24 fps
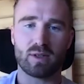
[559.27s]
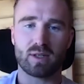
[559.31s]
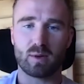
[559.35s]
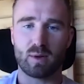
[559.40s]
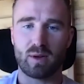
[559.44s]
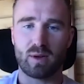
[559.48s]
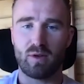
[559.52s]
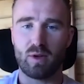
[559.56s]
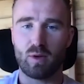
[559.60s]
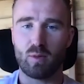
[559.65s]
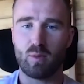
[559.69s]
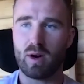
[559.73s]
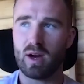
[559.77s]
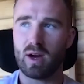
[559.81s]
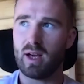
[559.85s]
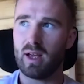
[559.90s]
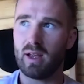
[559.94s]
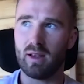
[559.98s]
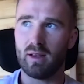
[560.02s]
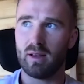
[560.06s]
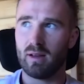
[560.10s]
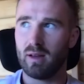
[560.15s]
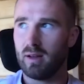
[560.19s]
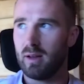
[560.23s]
So if you weigh
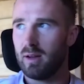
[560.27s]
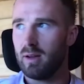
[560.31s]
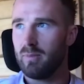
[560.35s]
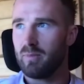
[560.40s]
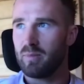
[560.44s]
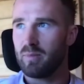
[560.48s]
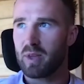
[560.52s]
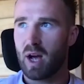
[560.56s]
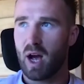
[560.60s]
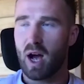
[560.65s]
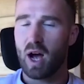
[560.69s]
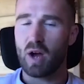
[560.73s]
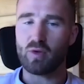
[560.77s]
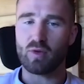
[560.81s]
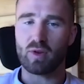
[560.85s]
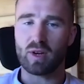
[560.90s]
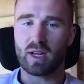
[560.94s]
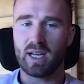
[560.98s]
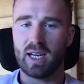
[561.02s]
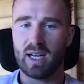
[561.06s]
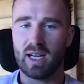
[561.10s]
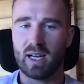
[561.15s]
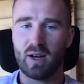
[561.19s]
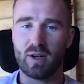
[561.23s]
100
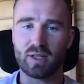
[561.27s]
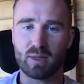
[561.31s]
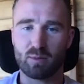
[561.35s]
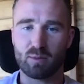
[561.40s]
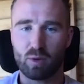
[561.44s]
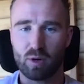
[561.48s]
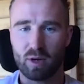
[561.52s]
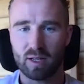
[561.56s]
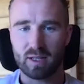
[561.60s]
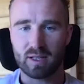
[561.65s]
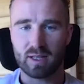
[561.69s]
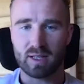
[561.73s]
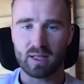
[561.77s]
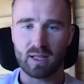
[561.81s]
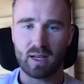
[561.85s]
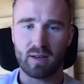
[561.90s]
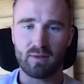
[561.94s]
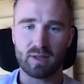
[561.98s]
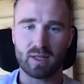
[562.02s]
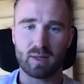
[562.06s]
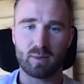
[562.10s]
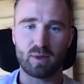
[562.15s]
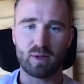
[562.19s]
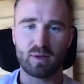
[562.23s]
kilos and the product's designed
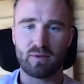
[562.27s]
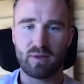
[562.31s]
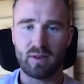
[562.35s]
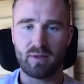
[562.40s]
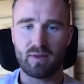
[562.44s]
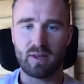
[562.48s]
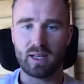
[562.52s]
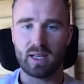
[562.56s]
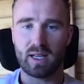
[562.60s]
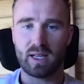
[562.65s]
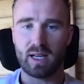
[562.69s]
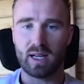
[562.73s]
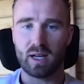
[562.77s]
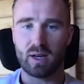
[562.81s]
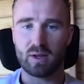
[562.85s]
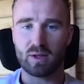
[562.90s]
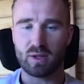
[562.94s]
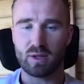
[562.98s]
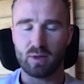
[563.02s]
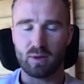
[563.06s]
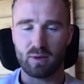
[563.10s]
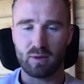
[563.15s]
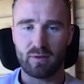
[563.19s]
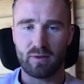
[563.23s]
for someone who's 50 kilos
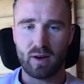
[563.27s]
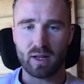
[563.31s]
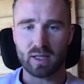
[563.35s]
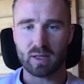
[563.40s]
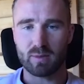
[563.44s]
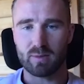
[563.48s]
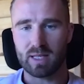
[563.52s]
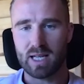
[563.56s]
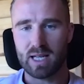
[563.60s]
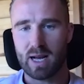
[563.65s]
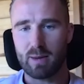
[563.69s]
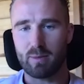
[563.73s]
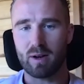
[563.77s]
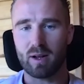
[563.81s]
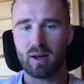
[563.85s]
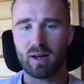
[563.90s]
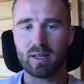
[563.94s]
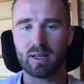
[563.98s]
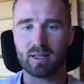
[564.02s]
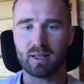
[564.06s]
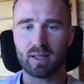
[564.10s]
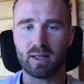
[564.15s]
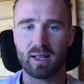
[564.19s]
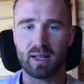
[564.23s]
and you're a fast
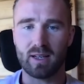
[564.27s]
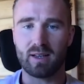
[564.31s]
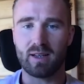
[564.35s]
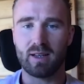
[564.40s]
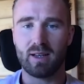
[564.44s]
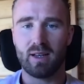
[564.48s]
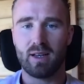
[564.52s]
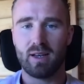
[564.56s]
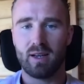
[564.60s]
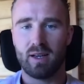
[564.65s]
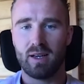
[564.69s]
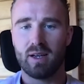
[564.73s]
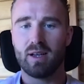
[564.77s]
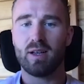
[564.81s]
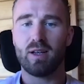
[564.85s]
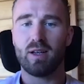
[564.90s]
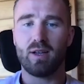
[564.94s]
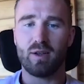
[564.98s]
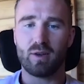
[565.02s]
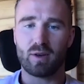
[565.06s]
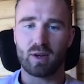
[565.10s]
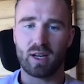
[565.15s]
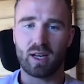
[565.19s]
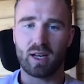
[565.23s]
metabolizer, then
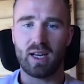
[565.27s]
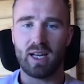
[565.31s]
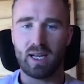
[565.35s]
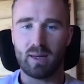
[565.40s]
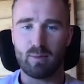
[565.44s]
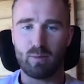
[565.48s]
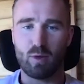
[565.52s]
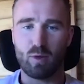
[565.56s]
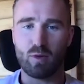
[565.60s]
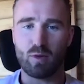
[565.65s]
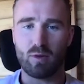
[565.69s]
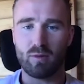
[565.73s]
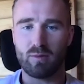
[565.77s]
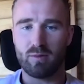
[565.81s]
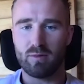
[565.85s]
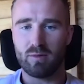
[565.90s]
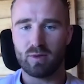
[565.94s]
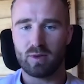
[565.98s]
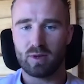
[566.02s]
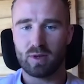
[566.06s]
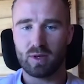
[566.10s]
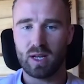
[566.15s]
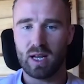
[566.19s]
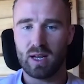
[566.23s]
you're going to need more,
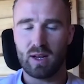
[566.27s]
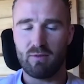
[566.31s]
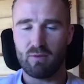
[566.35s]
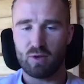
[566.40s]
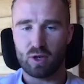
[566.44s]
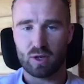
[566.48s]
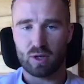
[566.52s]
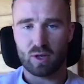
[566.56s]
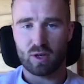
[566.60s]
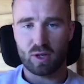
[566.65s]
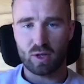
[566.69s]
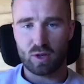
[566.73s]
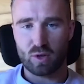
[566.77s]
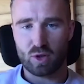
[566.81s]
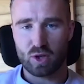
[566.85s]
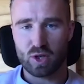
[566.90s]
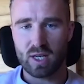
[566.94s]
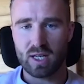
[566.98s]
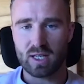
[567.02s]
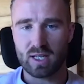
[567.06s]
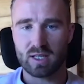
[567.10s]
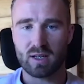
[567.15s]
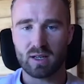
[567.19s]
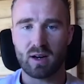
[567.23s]
even just because exactly.
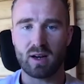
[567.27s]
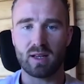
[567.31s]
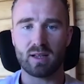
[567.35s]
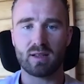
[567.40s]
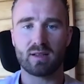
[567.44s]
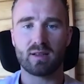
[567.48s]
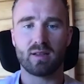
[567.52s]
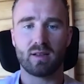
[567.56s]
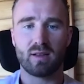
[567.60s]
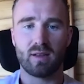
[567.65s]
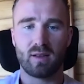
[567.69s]
your size.